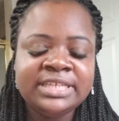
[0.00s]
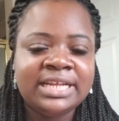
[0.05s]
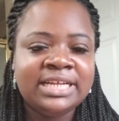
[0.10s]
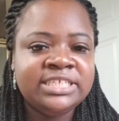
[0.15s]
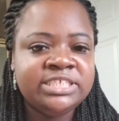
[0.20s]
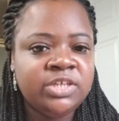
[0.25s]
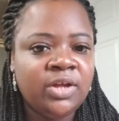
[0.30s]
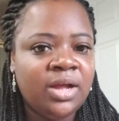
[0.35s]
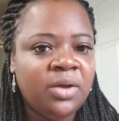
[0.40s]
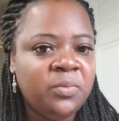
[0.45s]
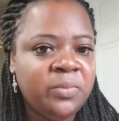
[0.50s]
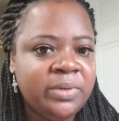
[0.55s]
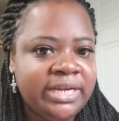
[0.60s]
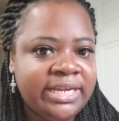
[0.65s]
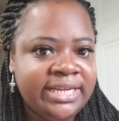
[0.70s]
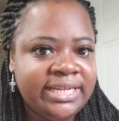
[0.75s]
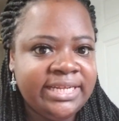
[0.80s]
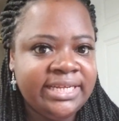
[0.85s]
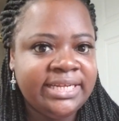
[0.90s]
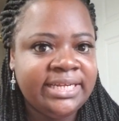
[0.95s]
So I
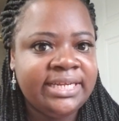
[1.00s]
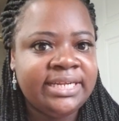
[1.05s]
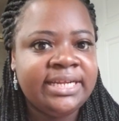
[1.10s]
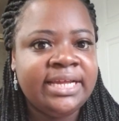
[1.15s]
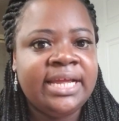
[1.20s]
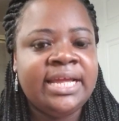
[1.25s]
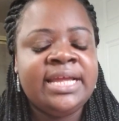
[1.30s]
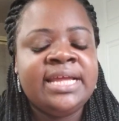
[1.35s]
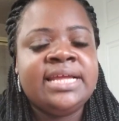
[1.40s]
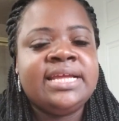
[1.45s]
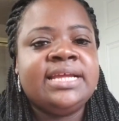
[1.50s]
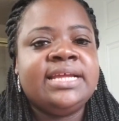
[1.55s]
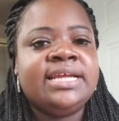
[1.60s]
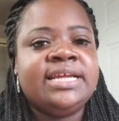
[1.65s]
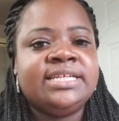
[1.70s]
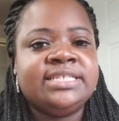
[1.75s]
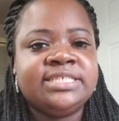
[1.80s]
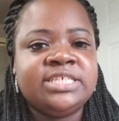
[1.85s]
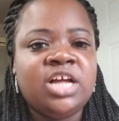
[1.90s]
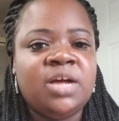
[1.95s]
went in
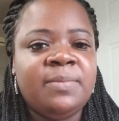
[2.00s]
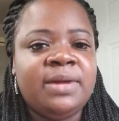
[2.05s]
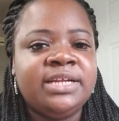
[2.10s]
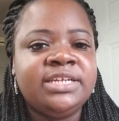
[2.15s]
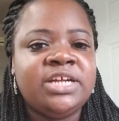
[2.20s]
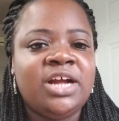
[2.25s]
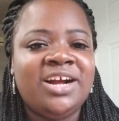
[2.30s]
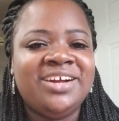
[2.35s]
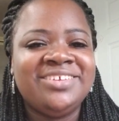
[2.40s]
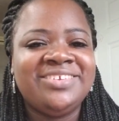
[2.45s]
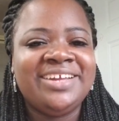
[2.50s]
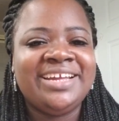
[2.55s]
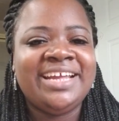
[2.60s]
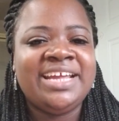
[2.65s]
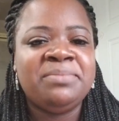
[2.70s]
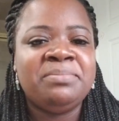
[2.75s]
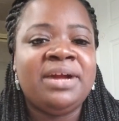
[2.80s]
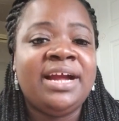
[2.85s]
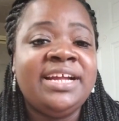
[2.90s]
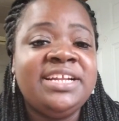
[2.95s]
and saw my doctor,
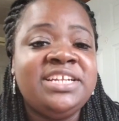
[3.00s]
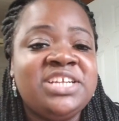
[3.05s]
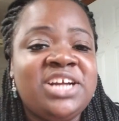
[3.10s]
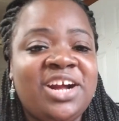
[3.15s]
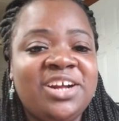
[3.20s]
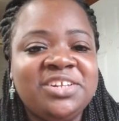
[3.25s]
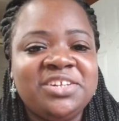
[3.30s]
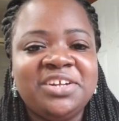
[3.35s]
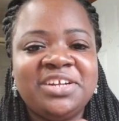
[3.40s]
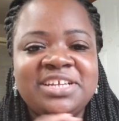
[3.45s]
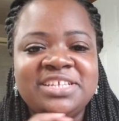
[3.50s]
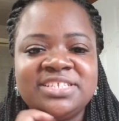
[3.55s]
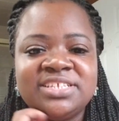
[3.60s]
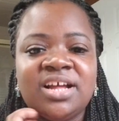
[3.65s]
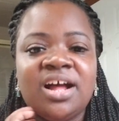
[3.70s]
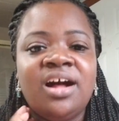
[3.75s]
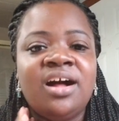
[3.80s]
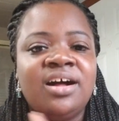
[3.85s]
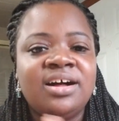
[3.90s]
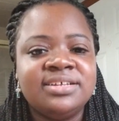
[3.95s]
and my doctor is
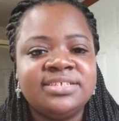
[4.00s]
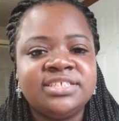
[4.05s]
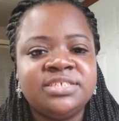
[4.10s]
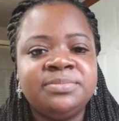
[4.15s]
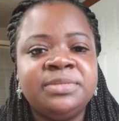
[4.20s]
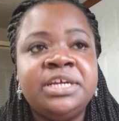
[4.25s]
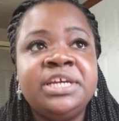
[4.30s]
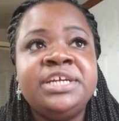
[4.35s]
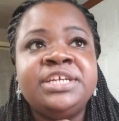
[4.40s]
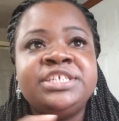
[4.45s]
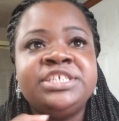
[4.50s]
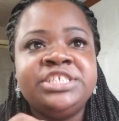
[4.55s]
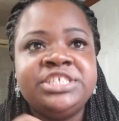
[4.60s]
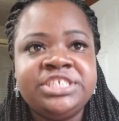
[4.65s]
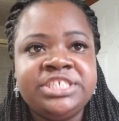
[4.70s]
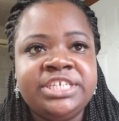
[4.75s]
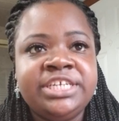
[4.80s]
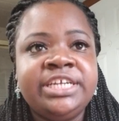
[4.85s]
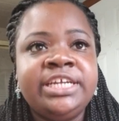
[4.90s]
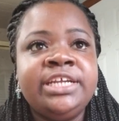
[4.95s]
awesome.
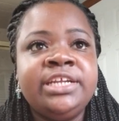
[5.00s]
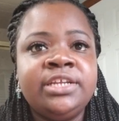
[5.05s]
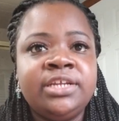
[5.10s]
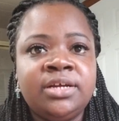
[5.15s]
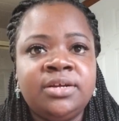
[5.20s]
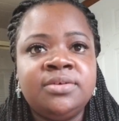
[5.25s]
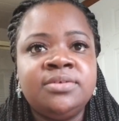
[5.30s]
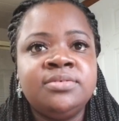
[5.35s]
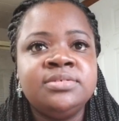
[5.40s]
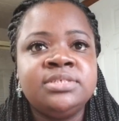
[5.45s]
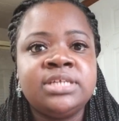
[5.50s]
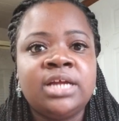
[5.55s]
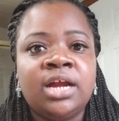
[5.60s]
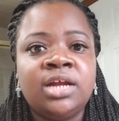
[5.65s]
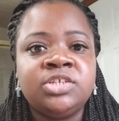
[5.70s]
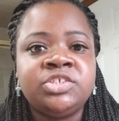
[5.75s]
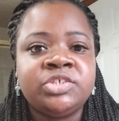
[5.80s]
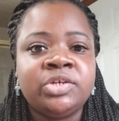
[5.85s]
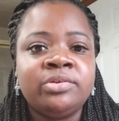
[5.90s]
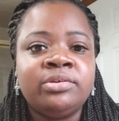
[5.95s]
She knows our
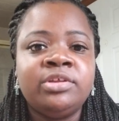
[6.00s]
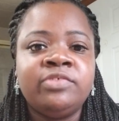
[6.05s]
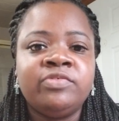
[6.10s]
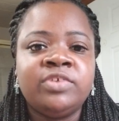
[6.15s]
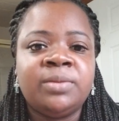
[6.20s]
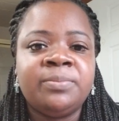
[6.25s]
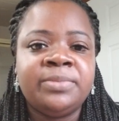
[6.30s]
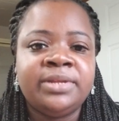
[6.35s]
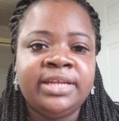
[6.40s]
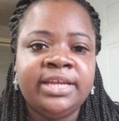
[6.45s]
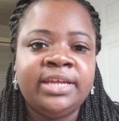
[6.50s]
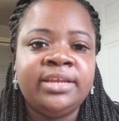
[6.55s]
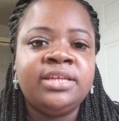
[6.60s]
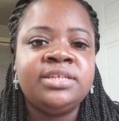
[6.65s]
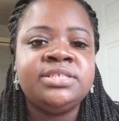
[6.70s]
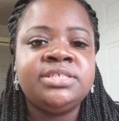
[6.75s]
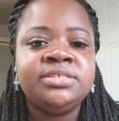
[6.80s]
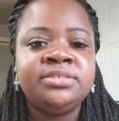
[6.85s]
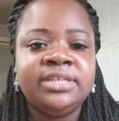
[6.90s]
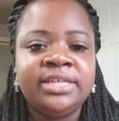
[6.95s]
journey from
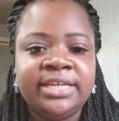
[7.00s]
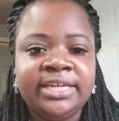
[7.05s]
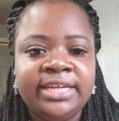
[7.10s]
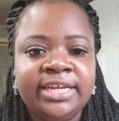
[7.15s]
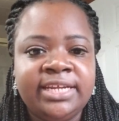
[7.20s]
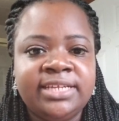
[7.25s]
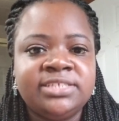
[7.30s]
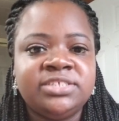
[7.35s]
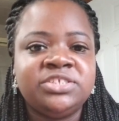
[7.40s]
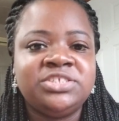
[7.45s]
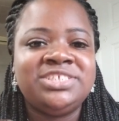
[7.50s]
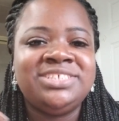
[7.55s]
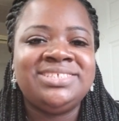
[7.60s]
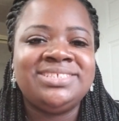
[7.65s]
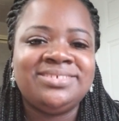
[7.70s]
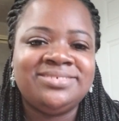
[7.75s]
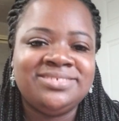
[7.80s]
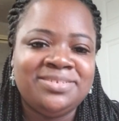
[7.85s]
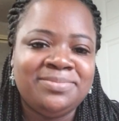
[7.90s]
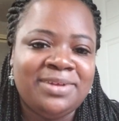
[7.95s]
beginning to the end, so she
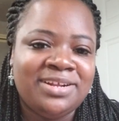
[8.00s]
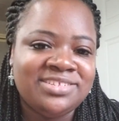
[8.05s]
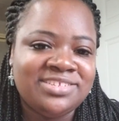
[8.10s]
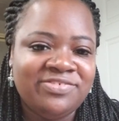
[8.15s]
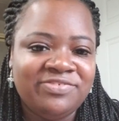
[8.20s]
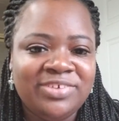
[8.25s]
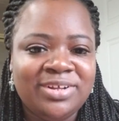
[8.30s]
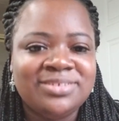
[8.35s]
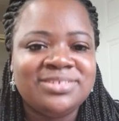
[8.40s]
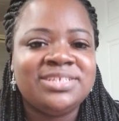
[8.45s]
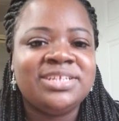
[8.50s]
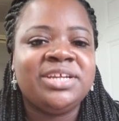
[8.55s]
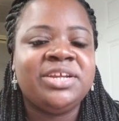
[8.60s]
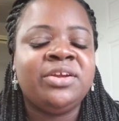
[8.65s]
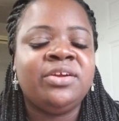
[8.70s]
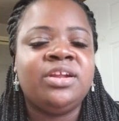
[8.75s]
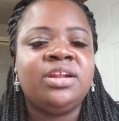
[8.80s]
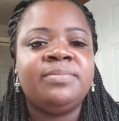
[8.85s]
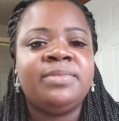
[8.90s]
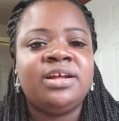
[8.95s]
knows about the foster care
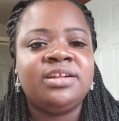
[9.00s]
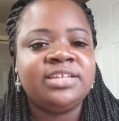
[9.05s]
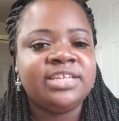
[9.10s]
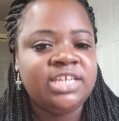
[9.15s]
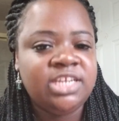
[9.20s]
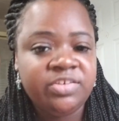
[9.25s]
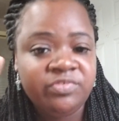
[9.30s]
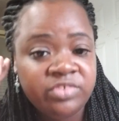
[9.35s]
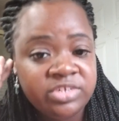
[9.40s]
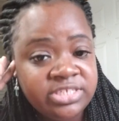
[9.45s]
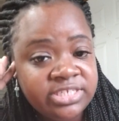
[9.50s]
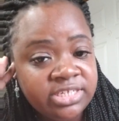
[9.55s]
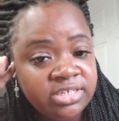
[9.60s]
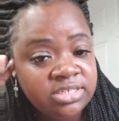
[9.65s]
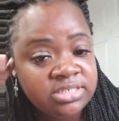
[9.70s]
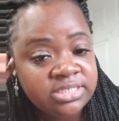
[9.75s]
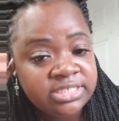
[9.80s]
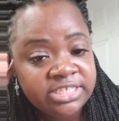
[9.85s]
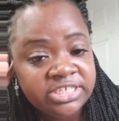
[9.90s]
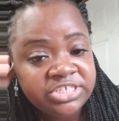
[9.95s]
and about the
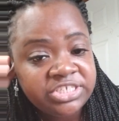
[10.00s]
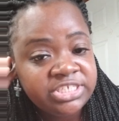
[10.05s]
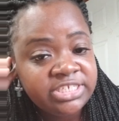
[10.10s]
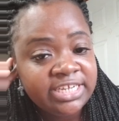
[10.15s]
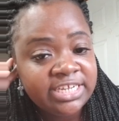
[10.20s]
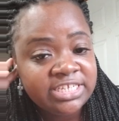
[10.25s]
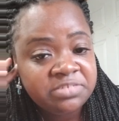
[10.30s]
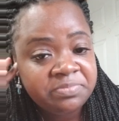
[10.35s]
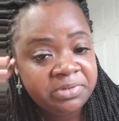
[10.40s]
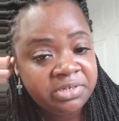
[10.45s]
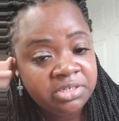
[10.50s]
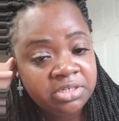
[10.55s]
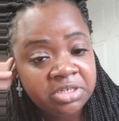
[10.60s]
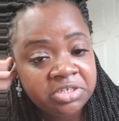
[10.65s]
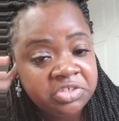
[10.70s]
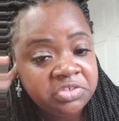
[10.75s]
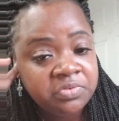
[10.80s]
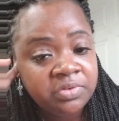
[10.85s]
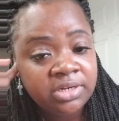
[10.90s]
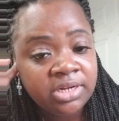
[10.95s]
infertility, and she has been there
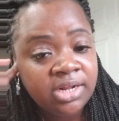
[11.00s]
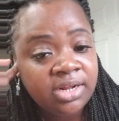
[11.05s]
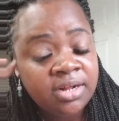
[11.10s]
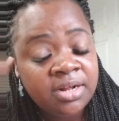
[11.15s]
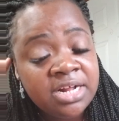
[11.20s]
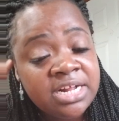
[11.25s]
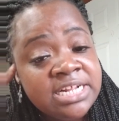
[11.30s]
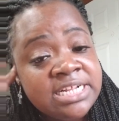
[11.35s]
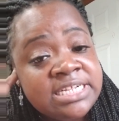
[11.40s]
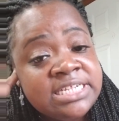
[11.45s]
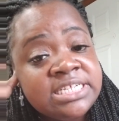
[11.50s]
through it all.